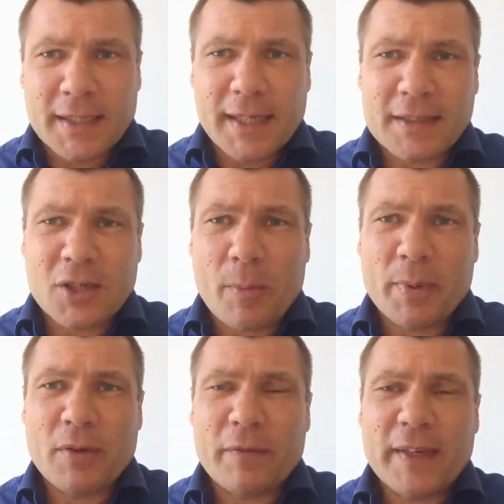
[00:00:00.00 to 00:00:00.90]
Get a
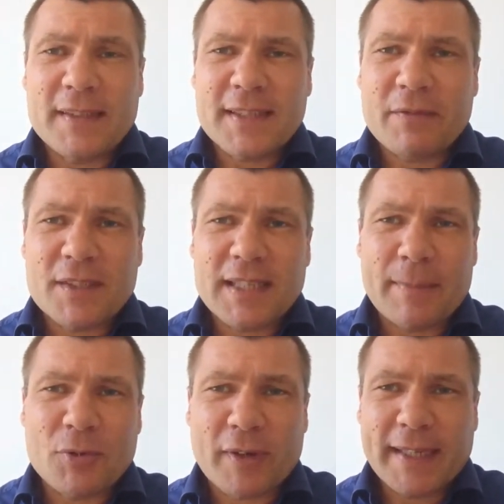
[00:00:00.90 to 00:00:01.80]
copy of the 7
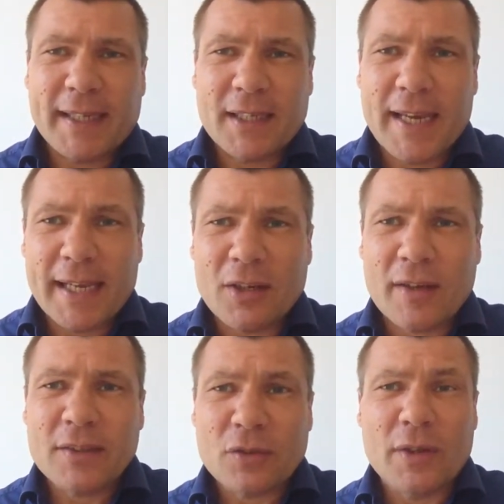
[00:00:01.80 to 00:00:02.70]
steps to rank your
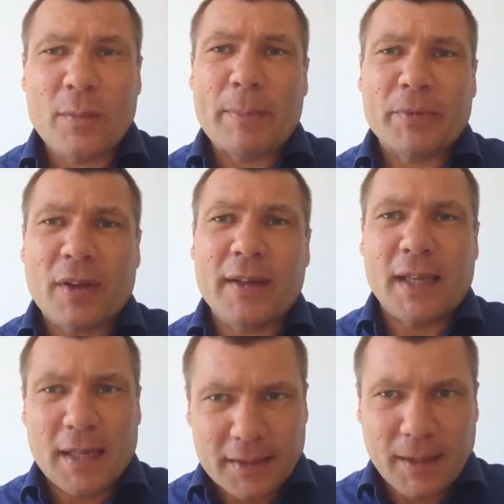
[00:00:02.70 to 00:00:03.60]
headlines on the website,
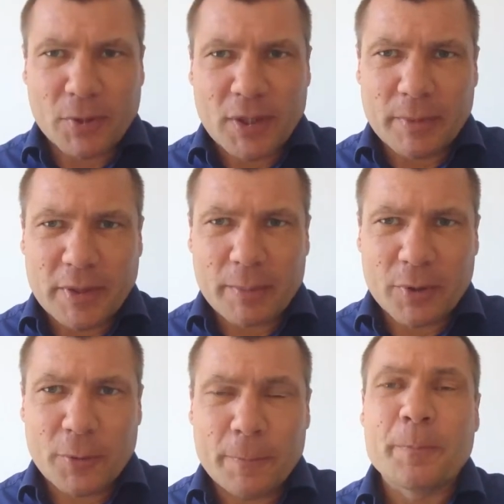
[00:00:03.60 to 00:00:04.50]

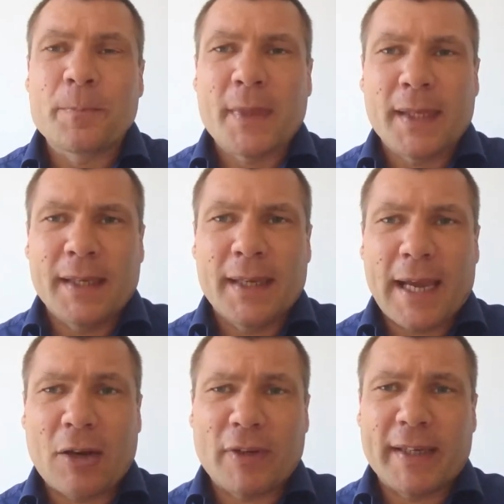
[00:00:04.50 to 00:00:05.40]

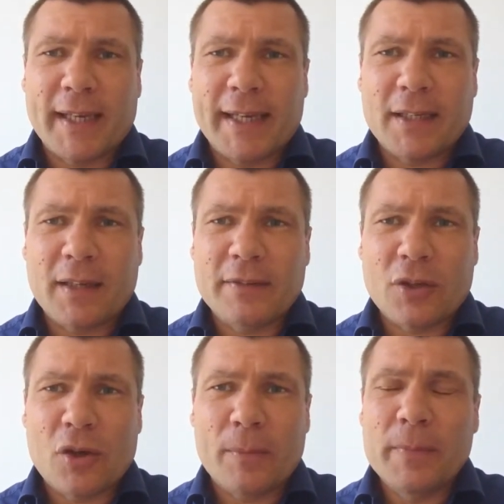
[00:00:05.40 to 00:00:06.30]

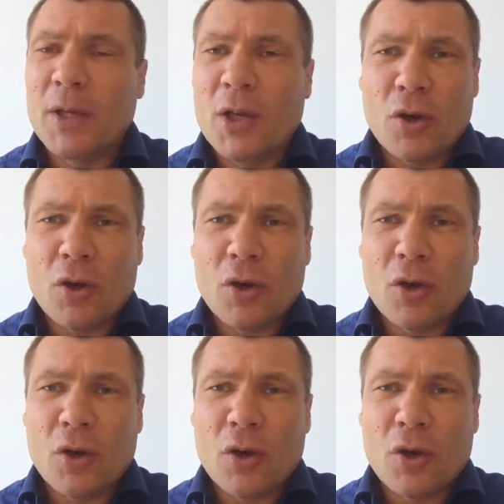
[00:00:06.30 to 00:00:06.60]
www.howtorankyourheadlines.com,